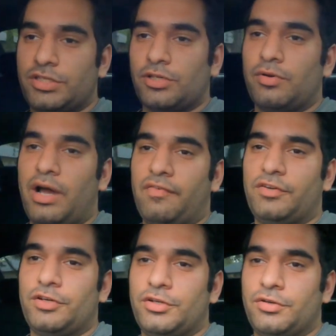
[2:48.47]
So
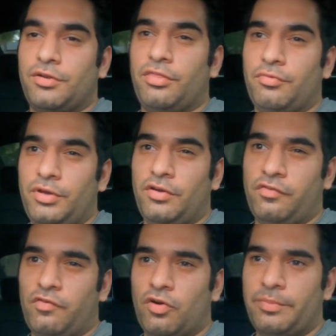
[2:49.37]
after 3 or
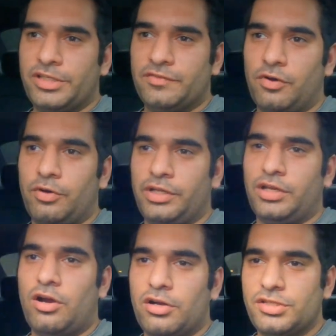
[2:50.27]
4 months of owning the
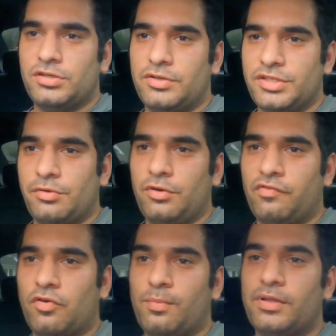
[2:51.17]
car, so I was 3 or
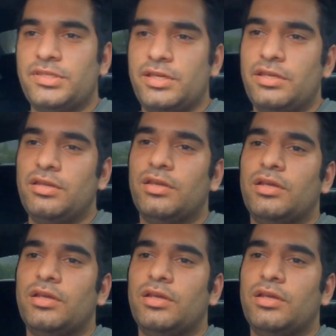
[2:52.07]
4 months in,